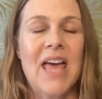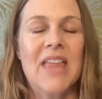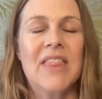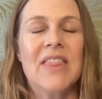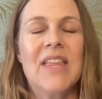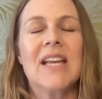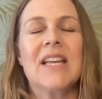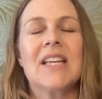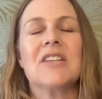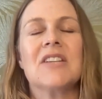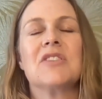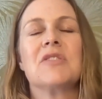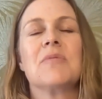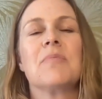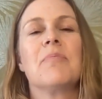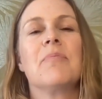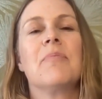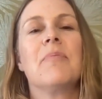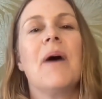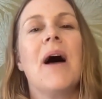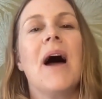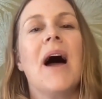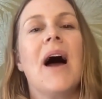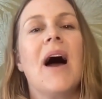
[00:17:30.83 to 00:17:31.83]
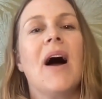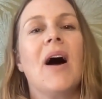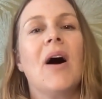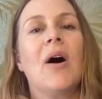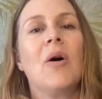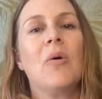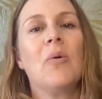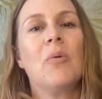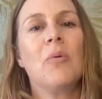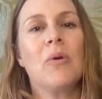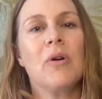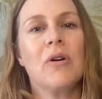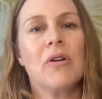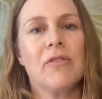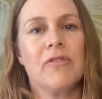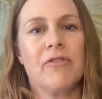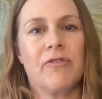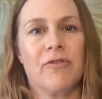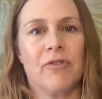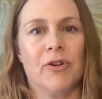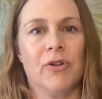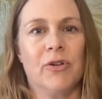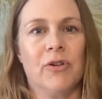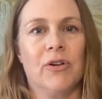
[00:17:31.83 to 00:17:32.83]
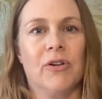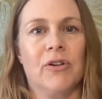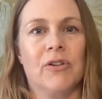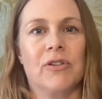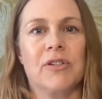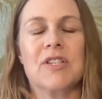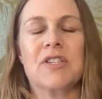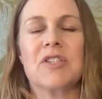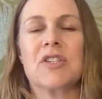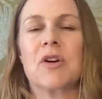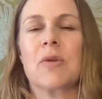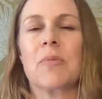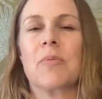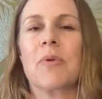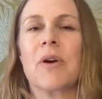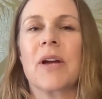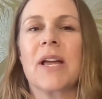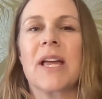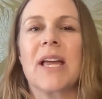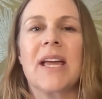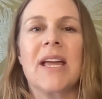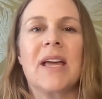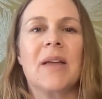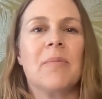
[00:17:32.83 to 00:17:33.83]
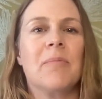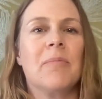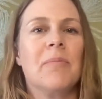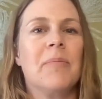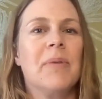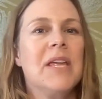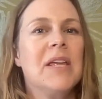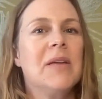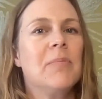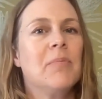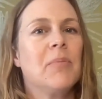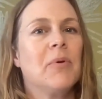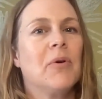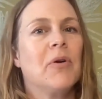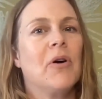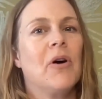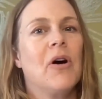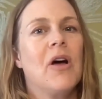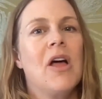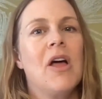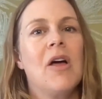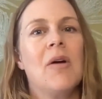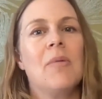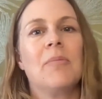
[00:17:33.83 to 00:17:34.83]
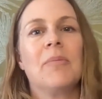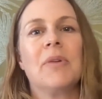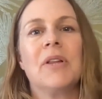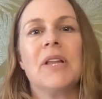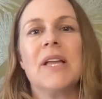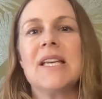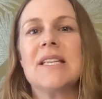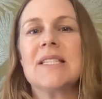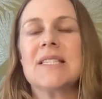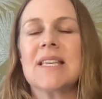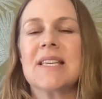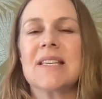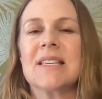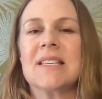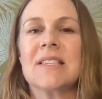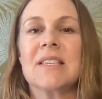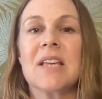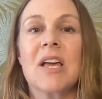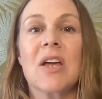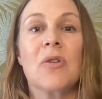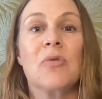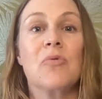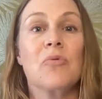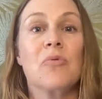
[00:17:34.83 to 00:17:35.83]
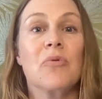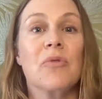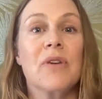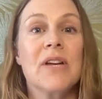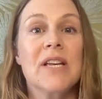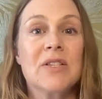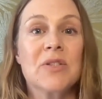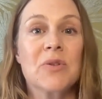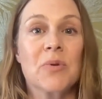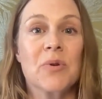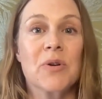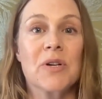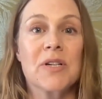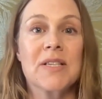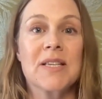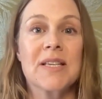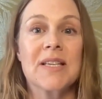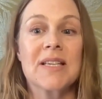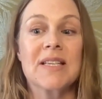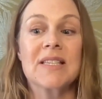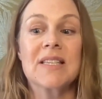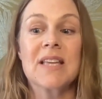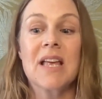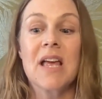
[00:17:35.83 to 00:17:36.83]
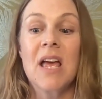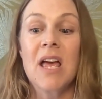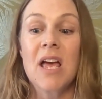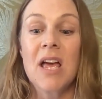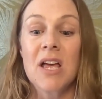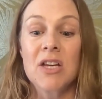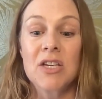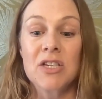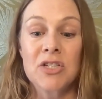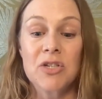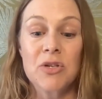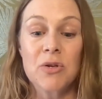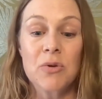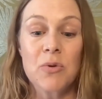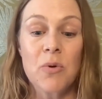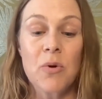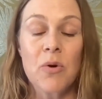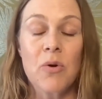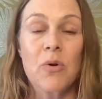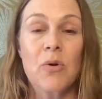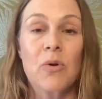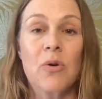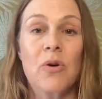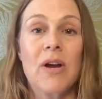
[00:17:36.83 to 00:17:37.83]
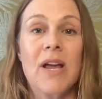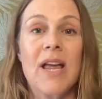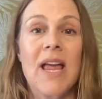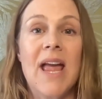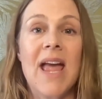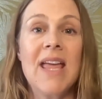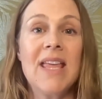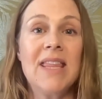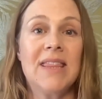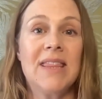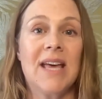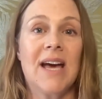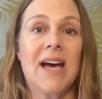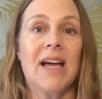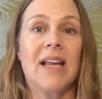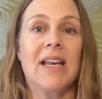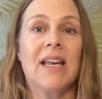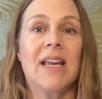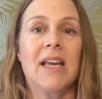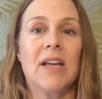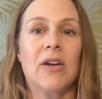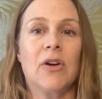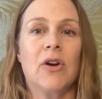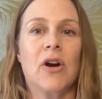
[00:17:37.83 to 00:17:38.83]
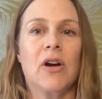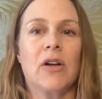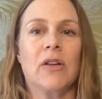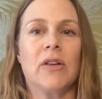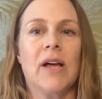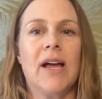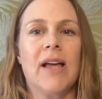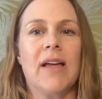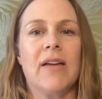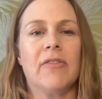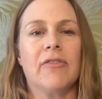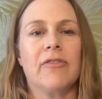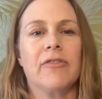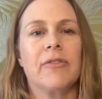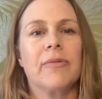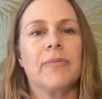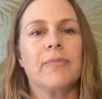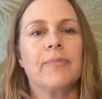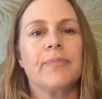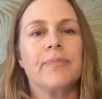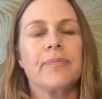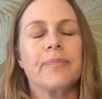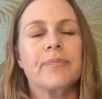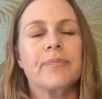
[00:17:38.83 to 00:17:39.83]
And that is powerful to start bringing in people, places, and resources to create that in our life.